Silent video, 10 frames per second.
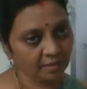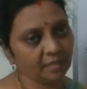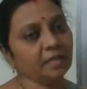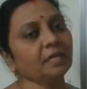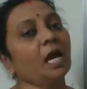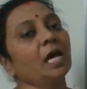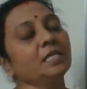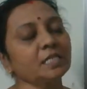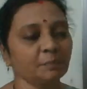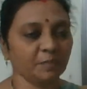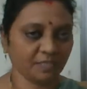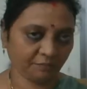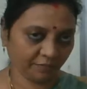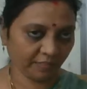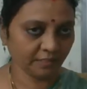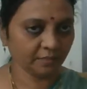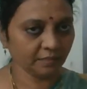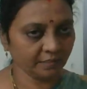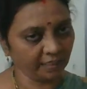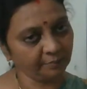in an unspecified
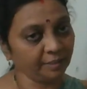time.